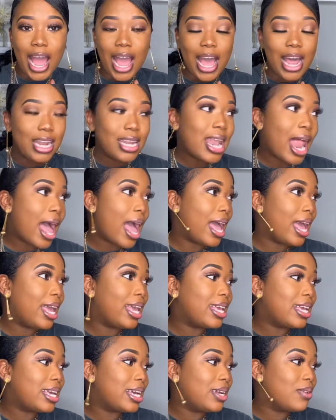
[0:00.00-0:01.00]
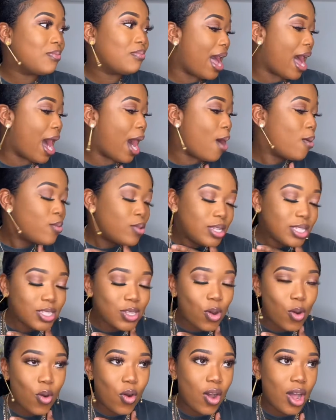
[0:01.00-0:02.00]
like I was
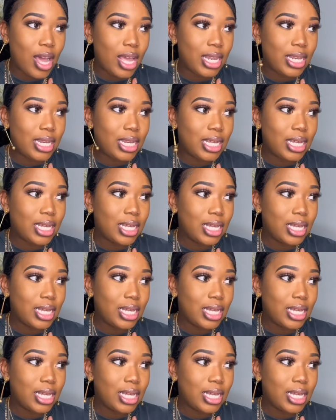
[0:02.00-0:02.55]
on